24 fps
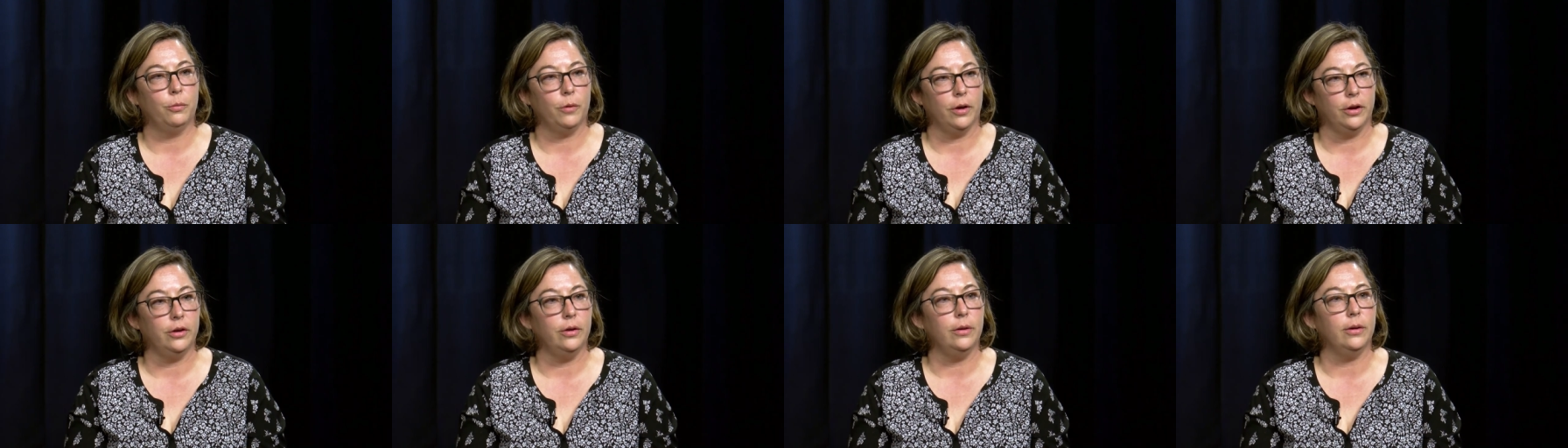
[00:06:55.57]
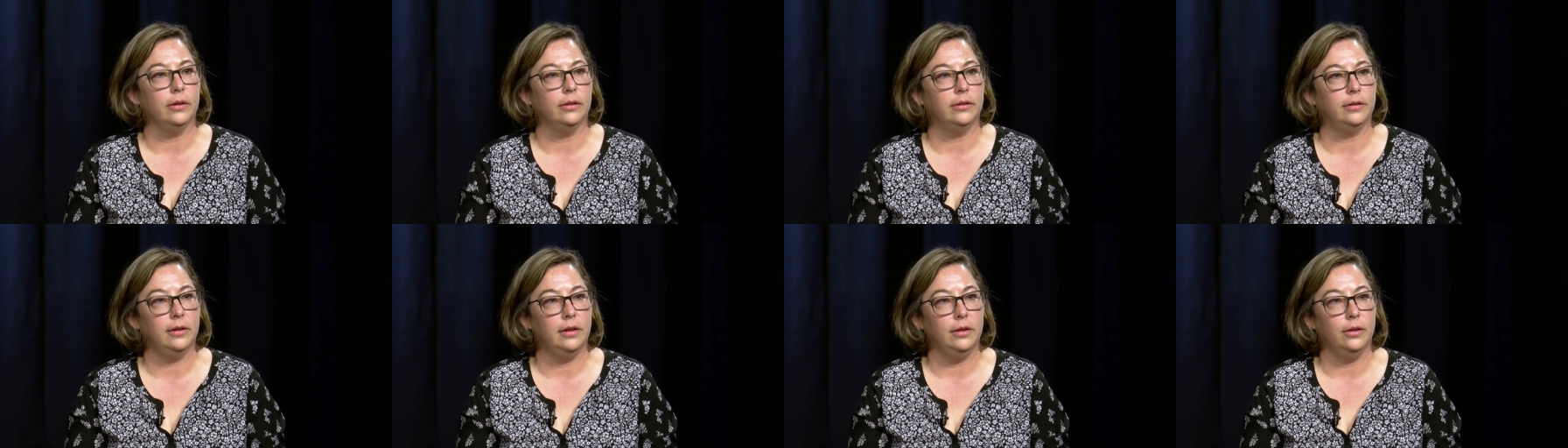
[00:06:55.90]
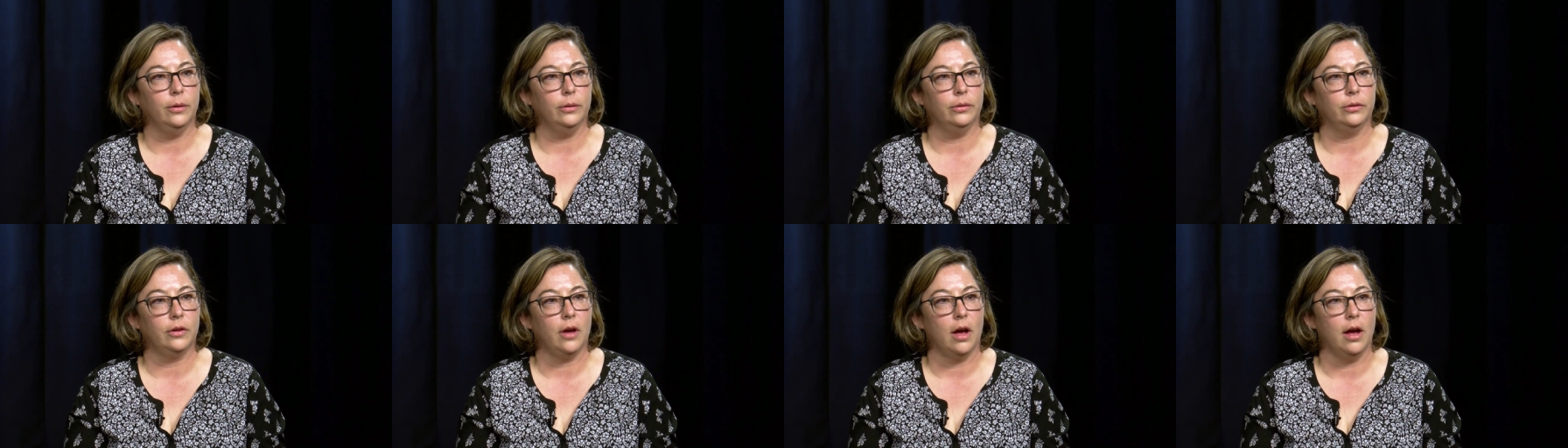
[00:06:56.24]
where you can see
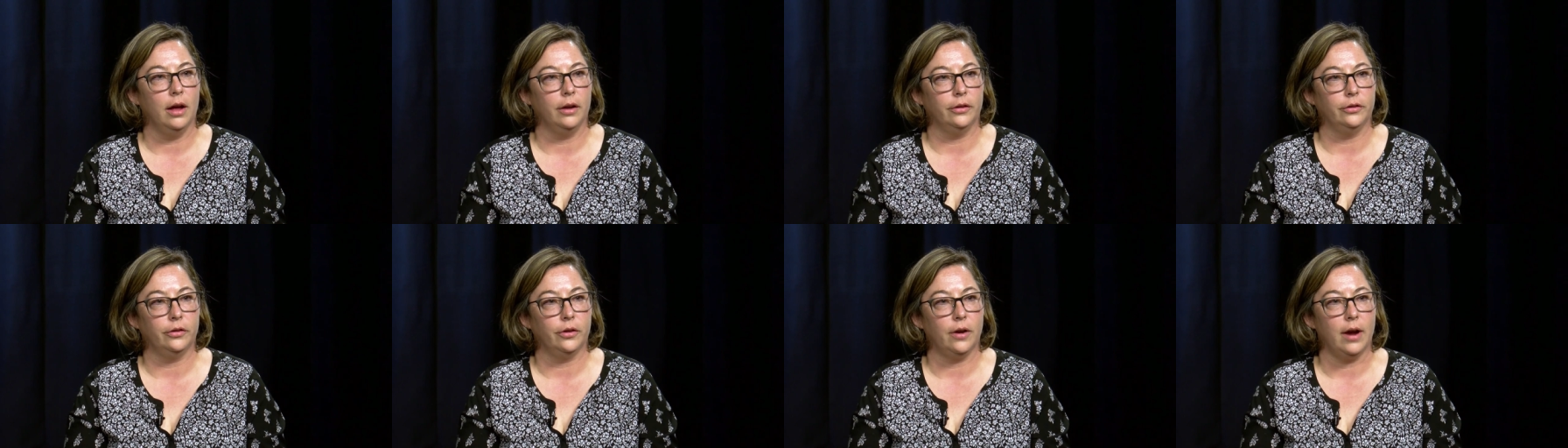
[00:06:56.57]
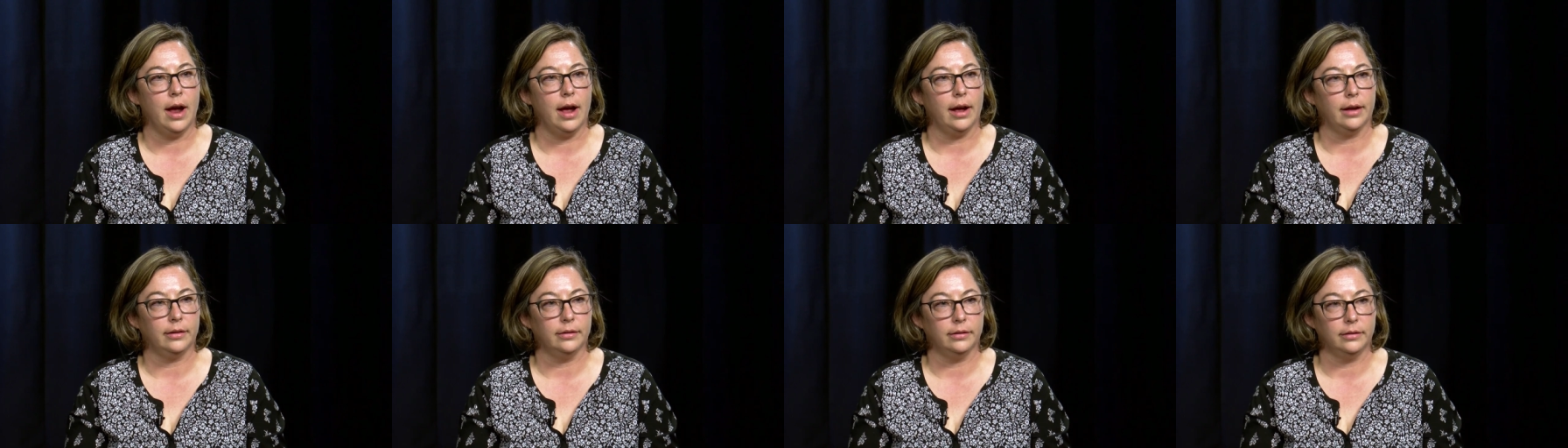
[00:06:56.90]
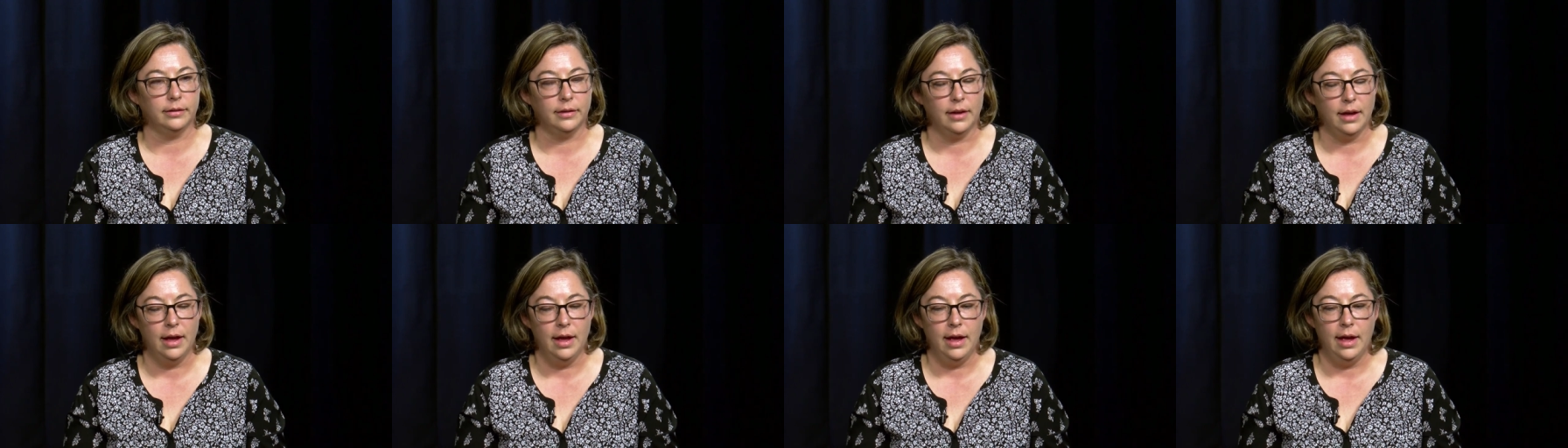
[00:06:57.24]
those
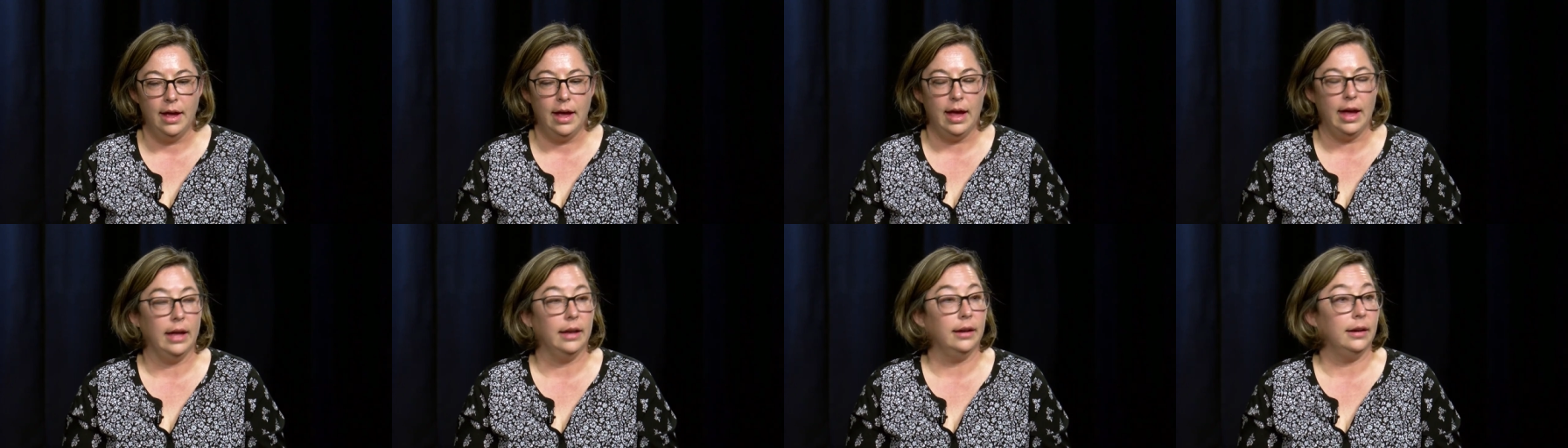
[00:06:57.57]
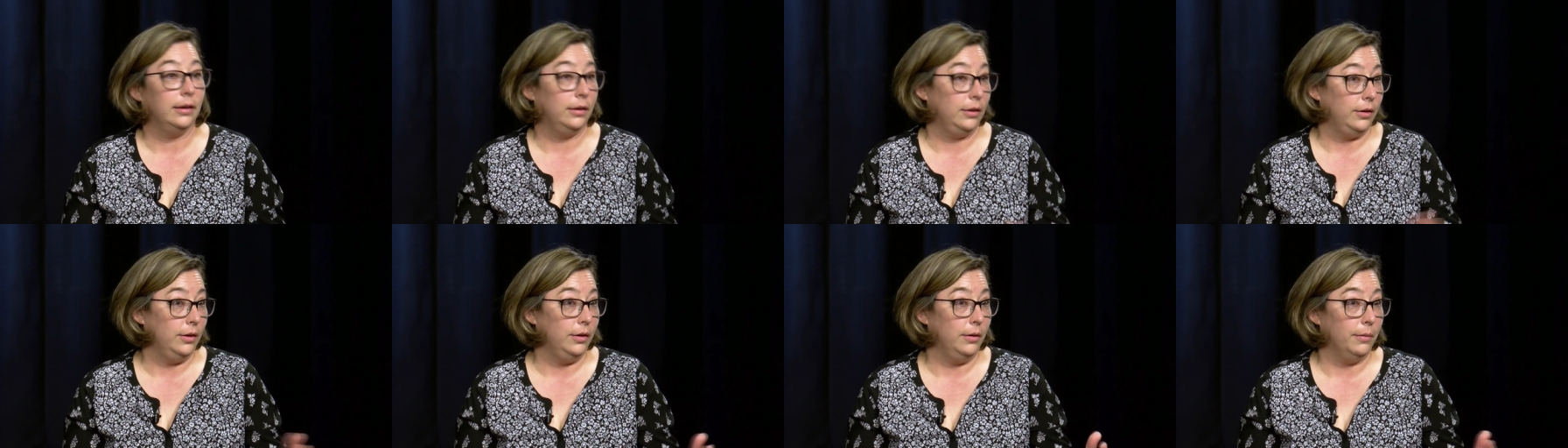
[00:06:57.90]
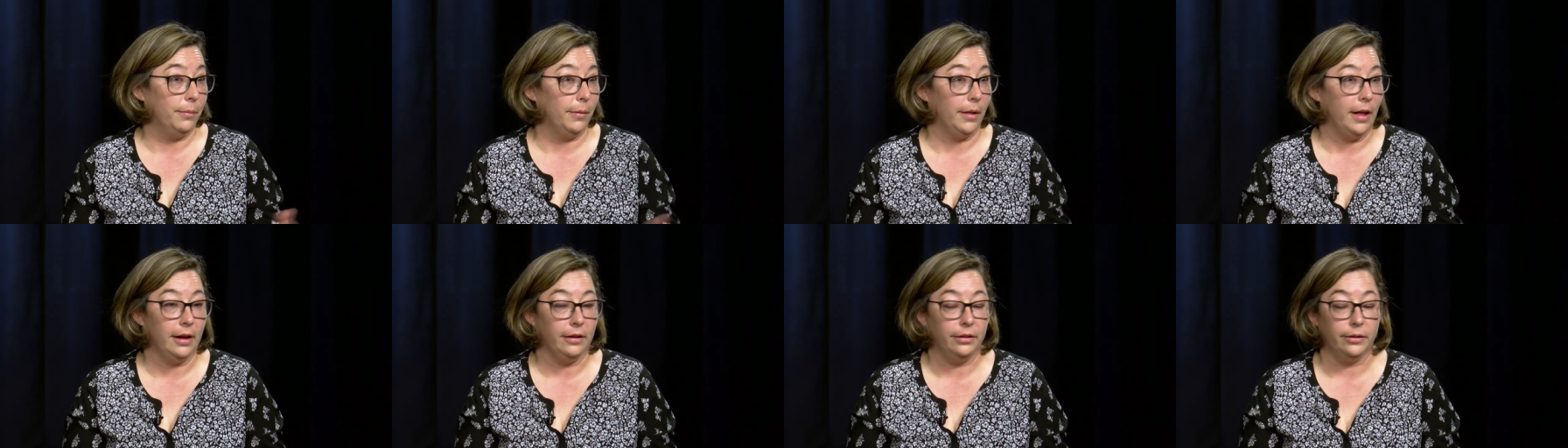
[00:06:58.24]
contracts and you
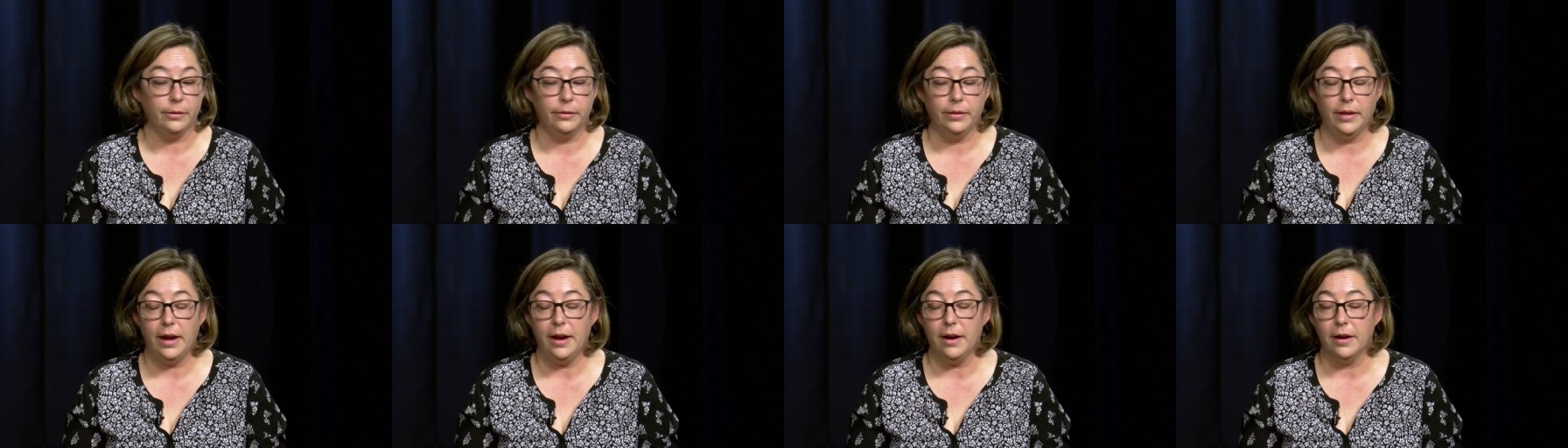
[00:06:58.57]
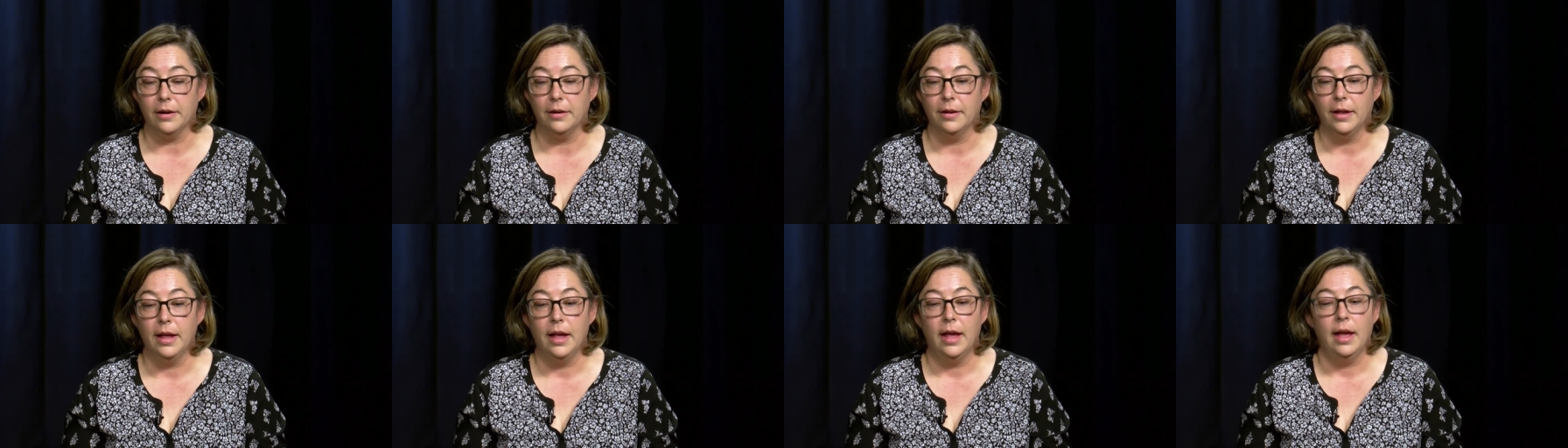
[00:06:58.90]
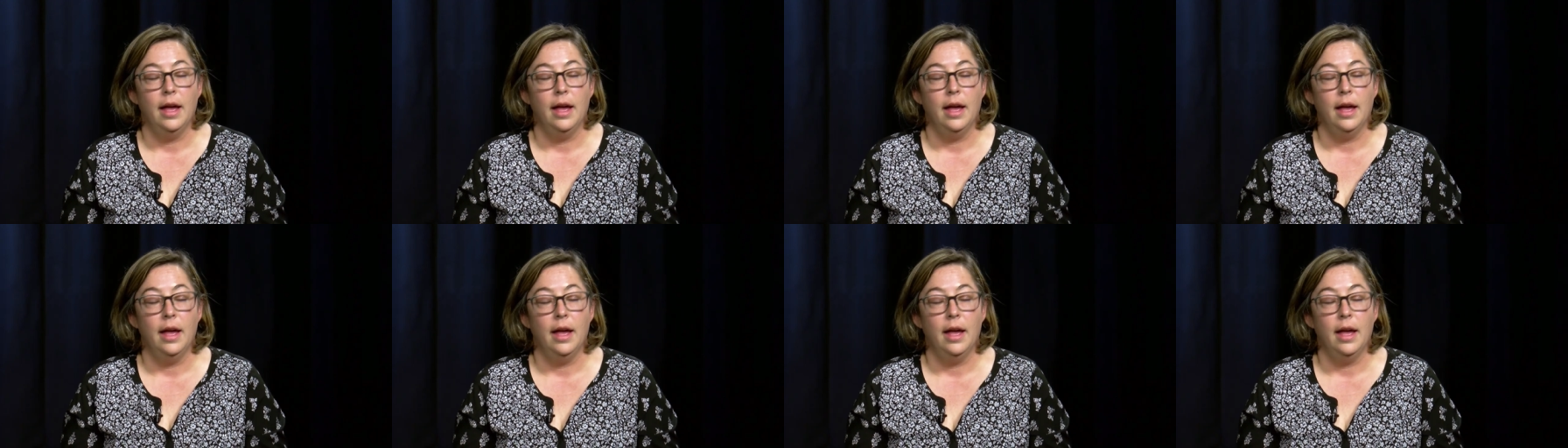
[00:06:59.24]
apply through there.